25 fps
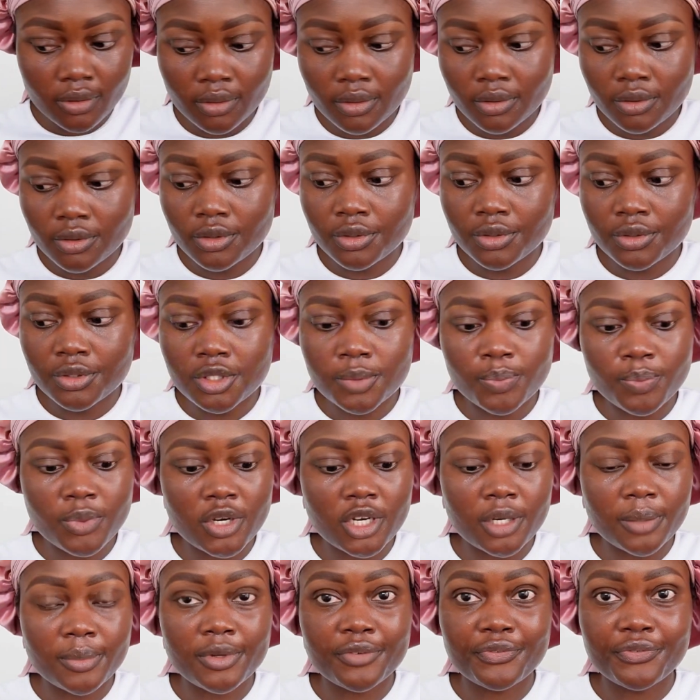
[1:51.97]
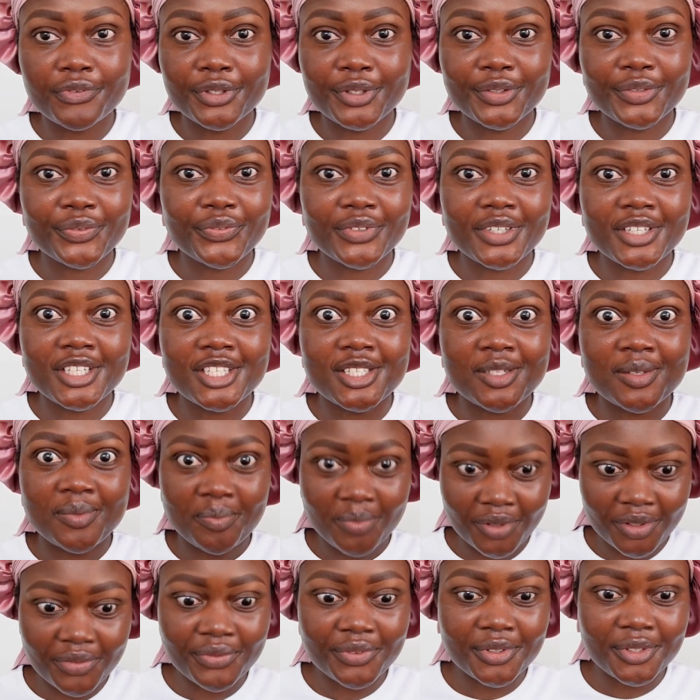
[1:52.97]
you use primer for your face
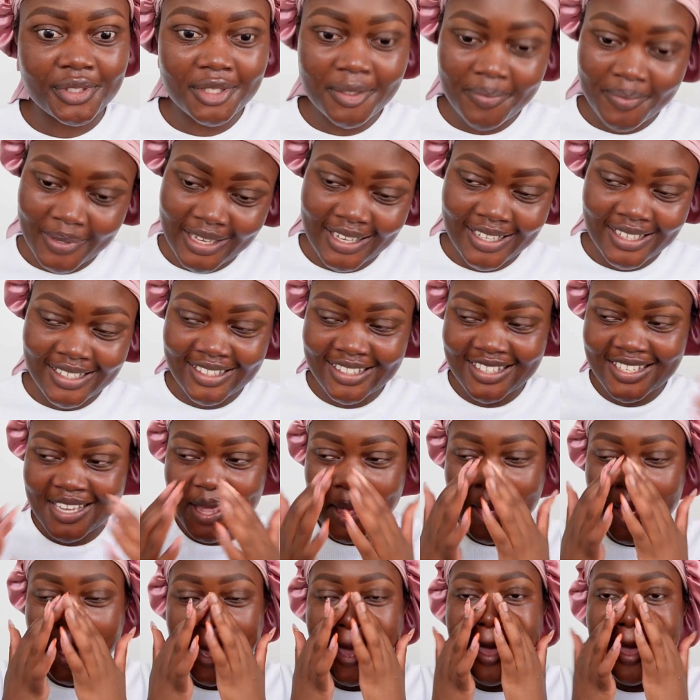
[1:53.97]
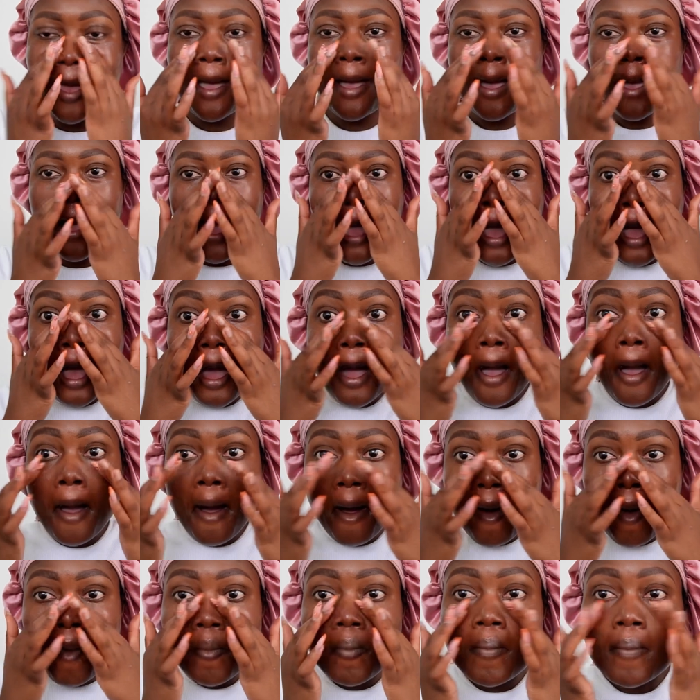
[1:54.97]
before you paint.
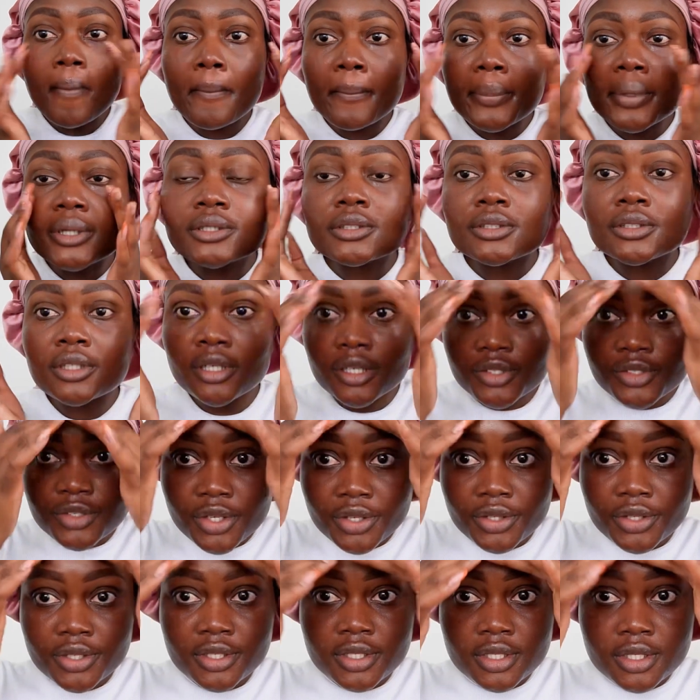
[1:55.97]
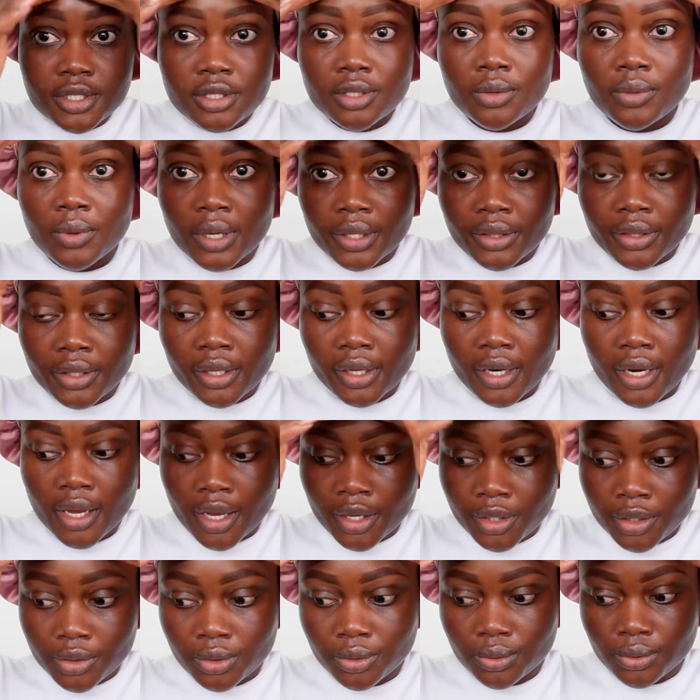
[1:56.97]
But yeah, so this is the one that I
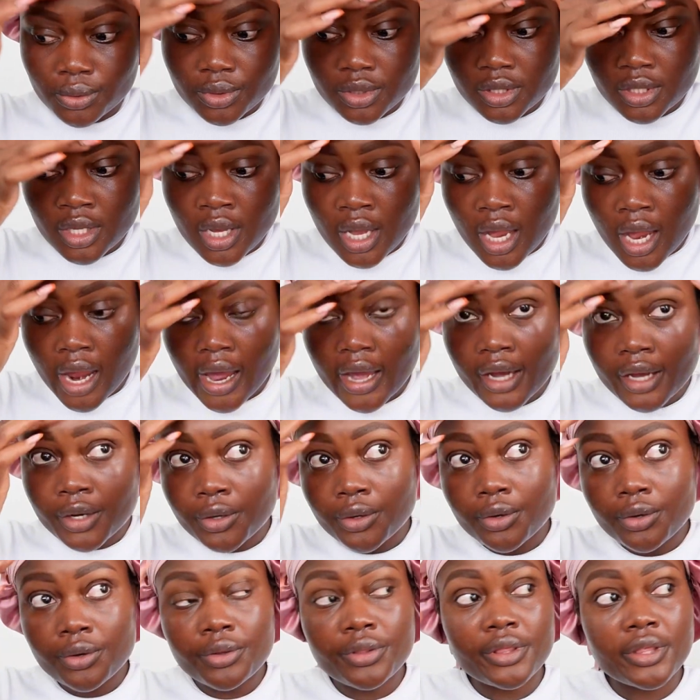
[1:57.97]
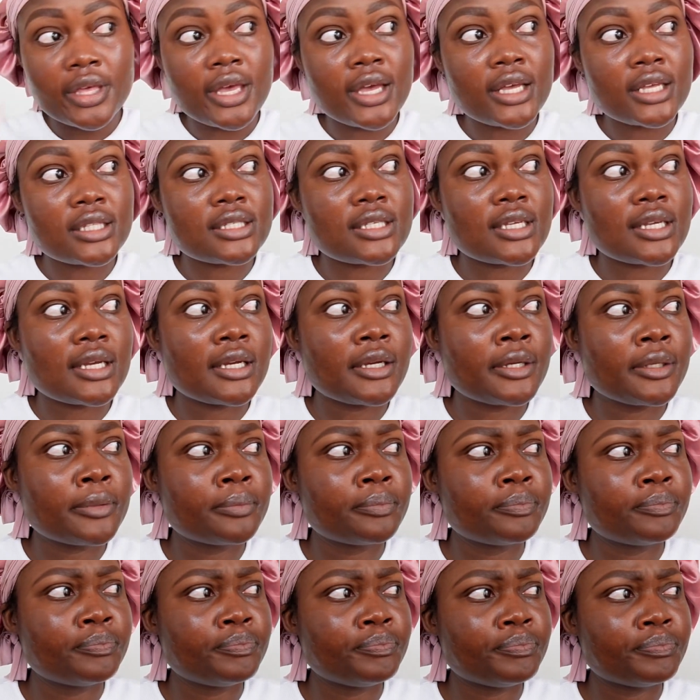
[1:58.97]
use. I know that
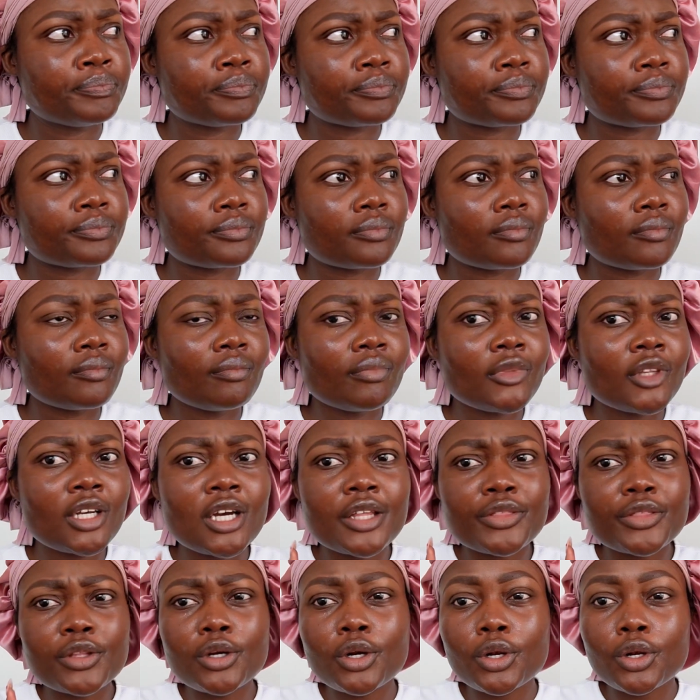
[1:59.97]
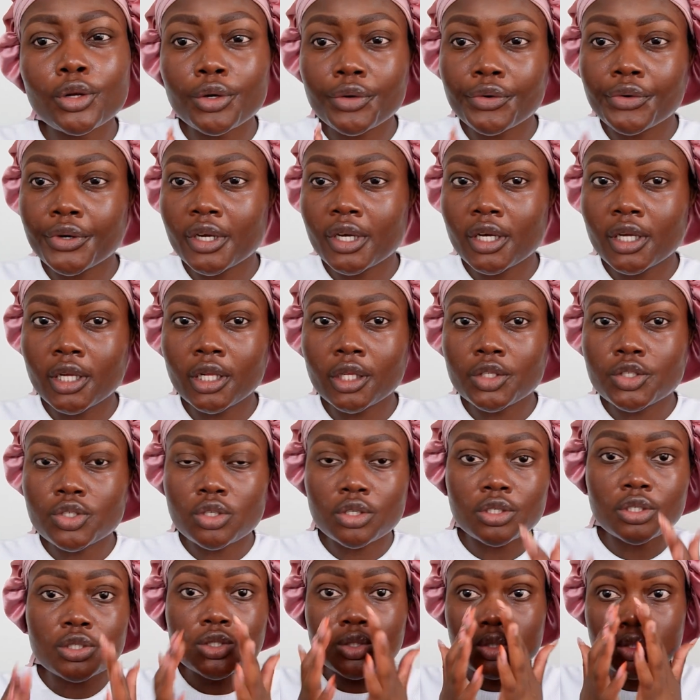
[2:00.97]
I think L'Oreal's
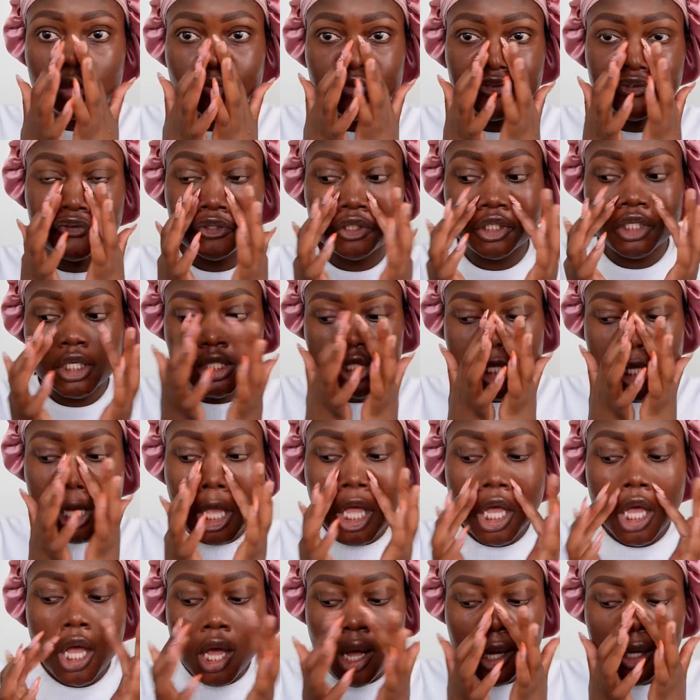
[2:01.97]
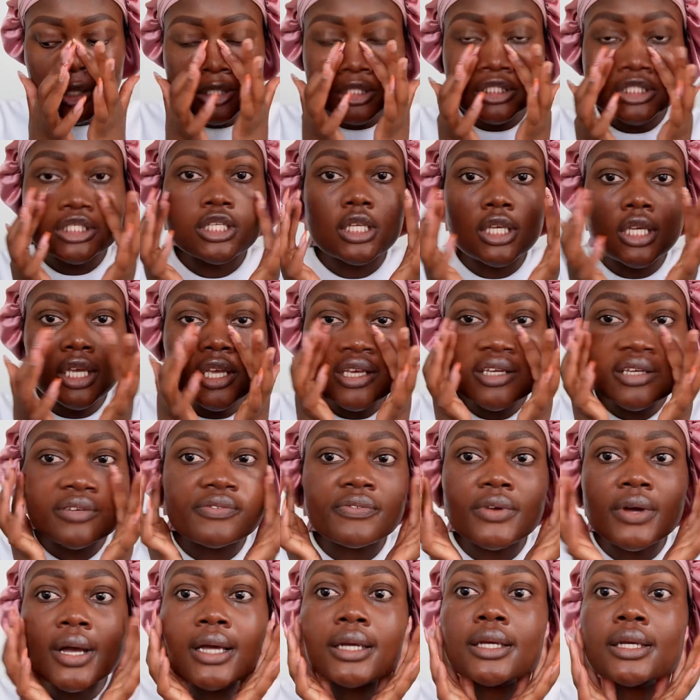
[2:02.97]
got a dupe for it. I'll see if
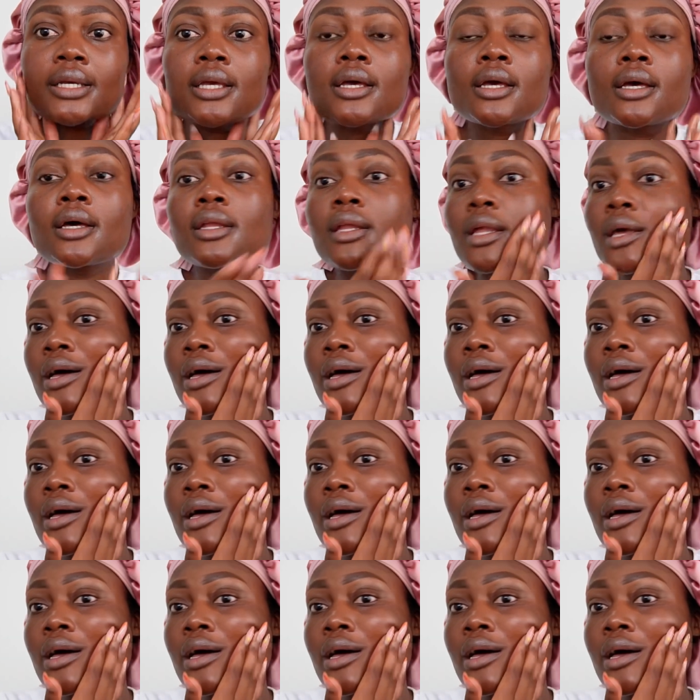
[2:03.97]
I can